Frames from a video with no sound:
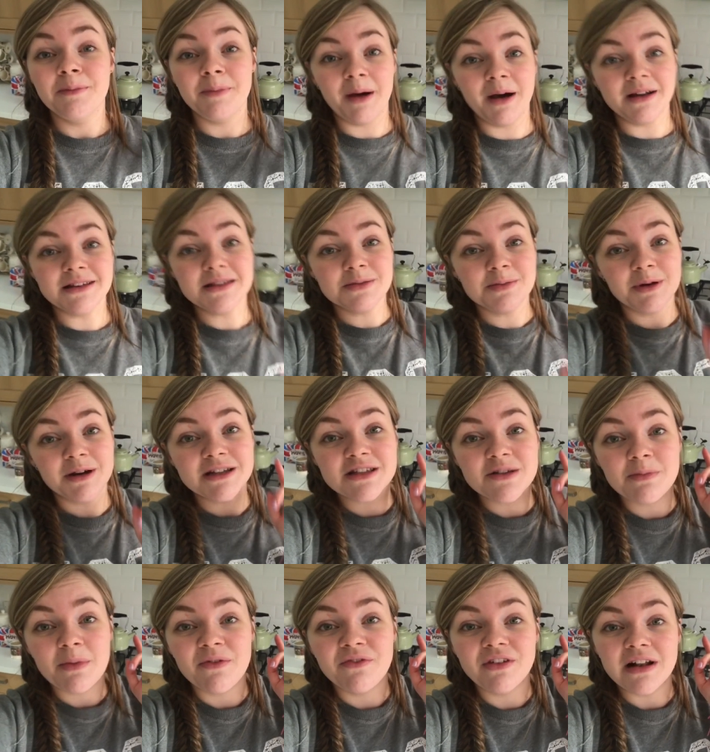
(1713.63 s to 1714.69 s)
But because
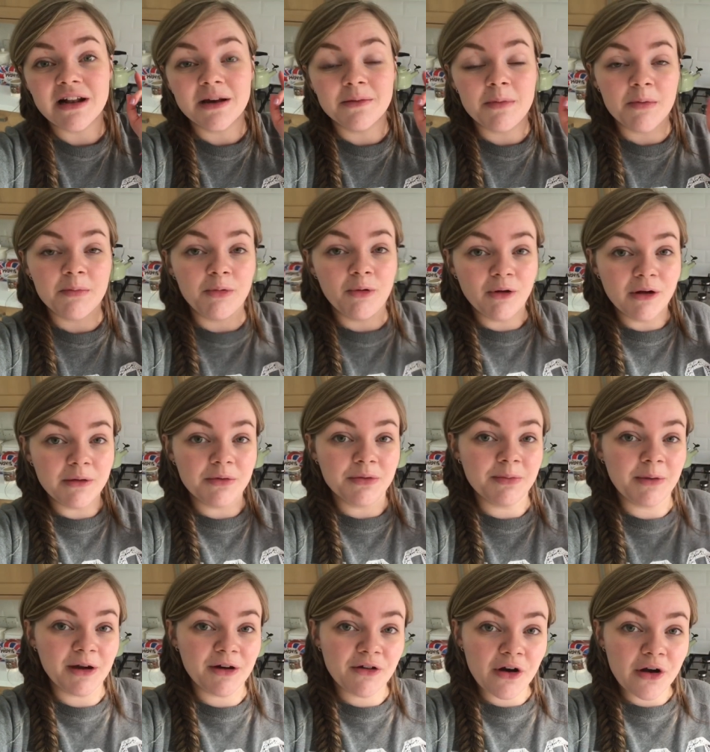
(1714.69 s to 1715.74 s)
I've been feeling a bit poorly
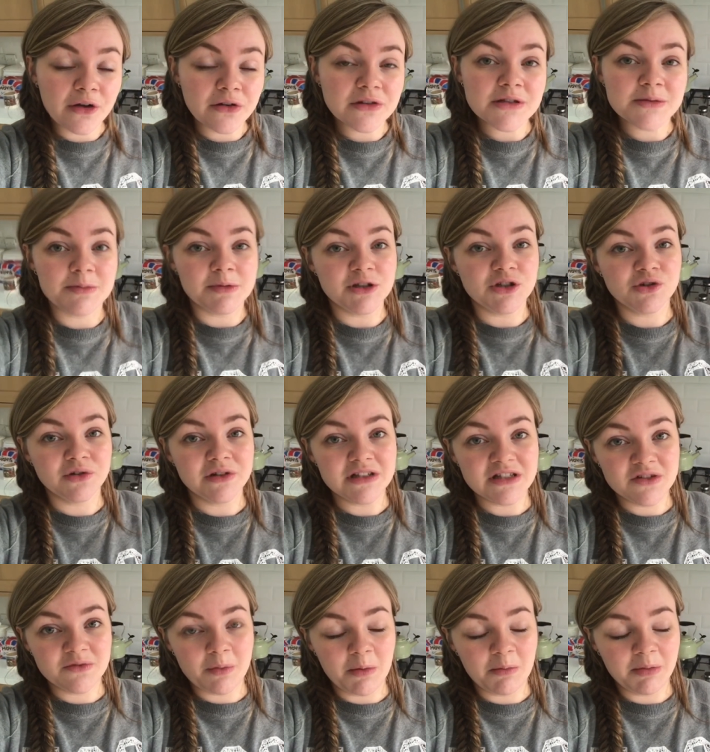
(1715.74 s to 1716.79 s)
with my Crohn's, my
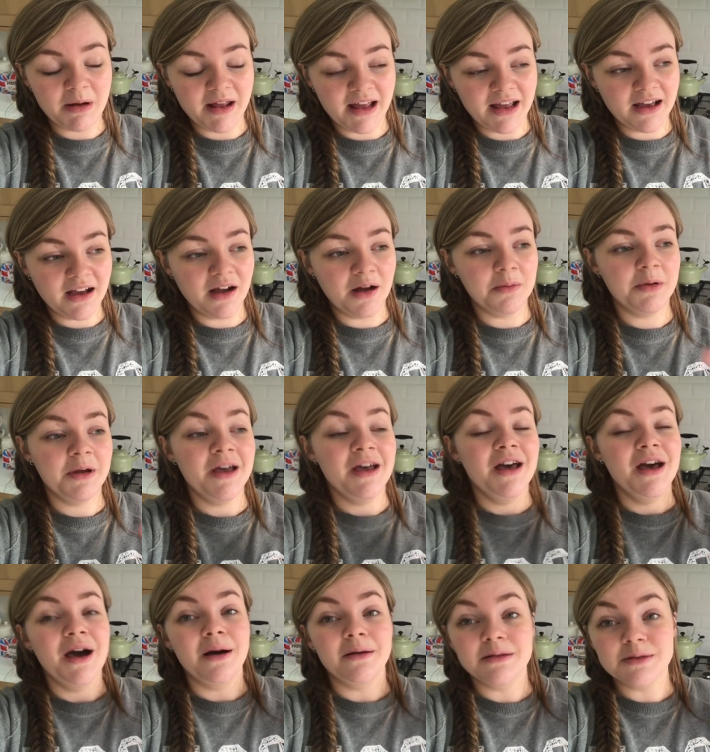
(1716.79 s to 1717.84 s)
joints have been playing up,
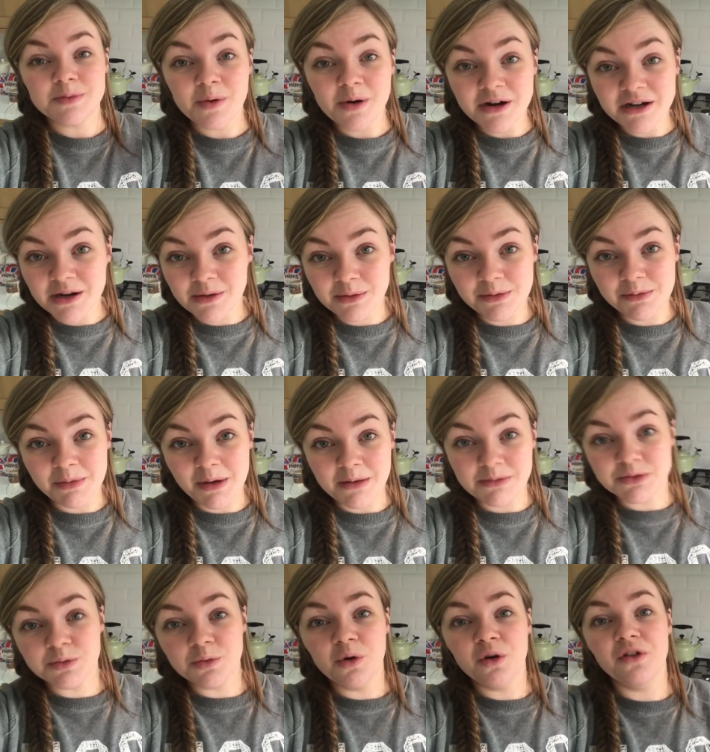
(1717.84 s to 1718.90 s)
I was worried I wouldn't be
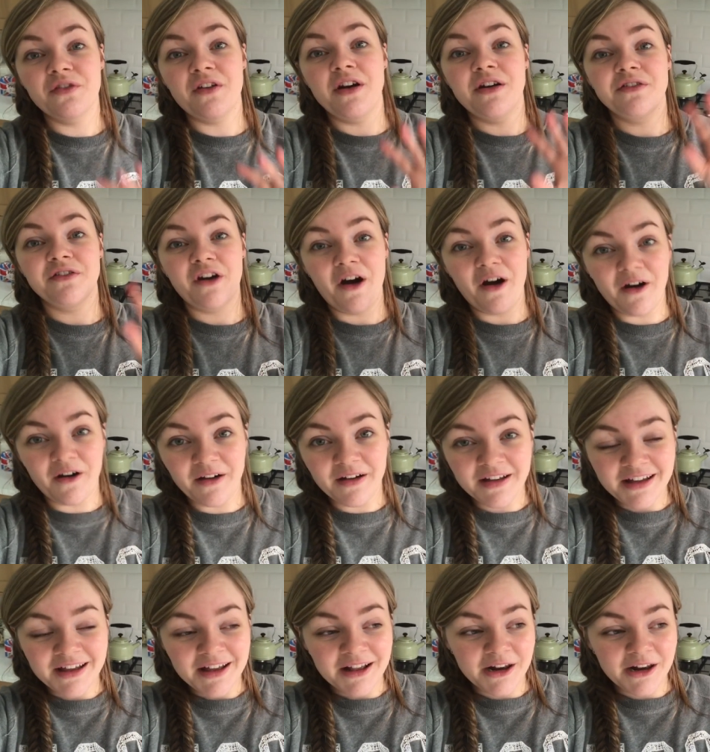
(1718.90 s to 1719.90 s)
able to walk very far.